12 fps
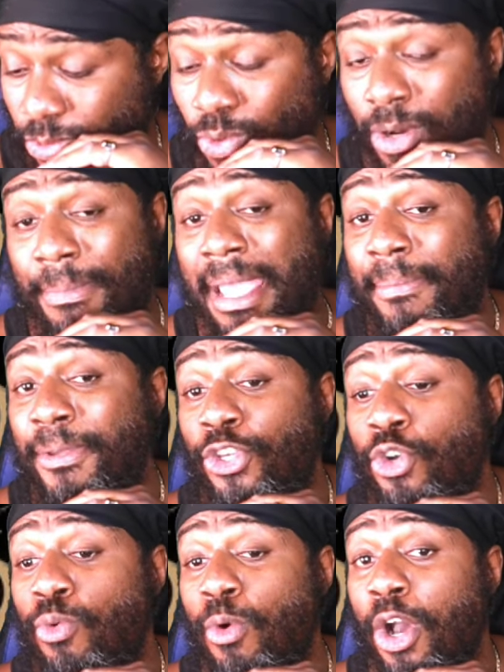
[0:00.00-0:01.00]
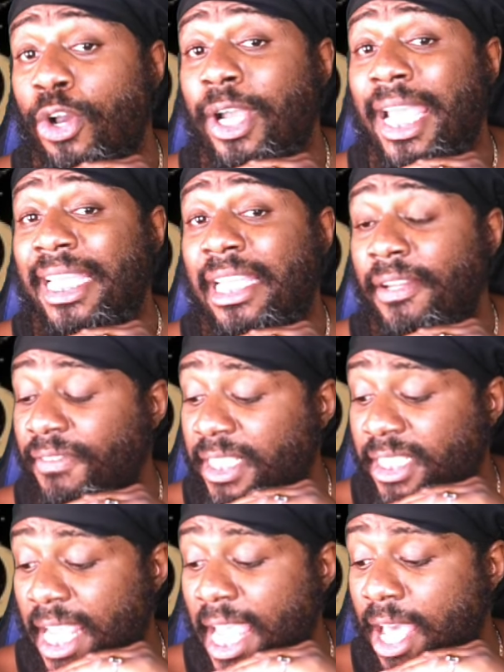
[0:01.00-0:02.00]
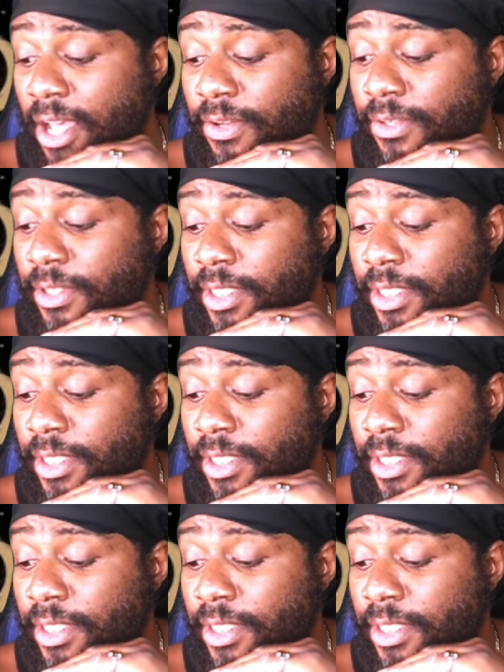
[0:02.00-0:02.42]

Well, maybe you were a gifted child.